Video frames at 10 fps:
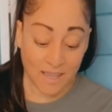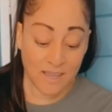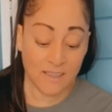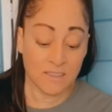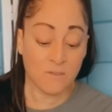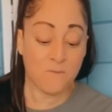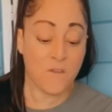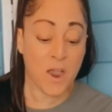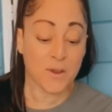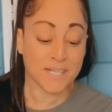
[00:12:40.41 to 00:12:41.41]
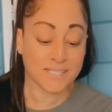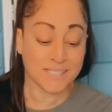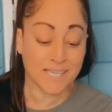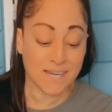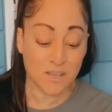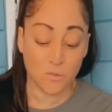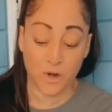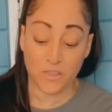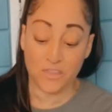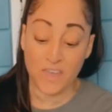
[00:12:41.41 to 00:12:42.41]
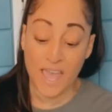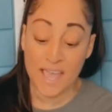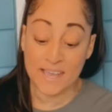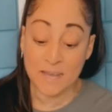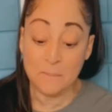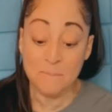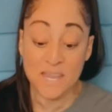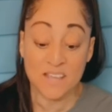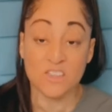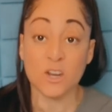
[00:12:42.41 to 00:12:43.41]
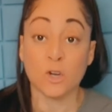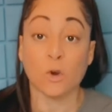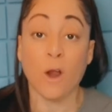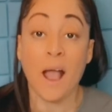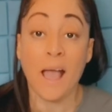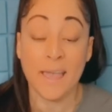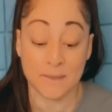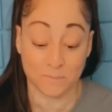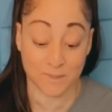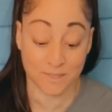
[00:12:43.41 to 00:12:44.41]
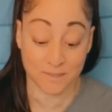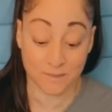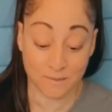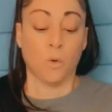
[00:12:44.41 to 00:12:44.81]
in the very city where they committed their crimes.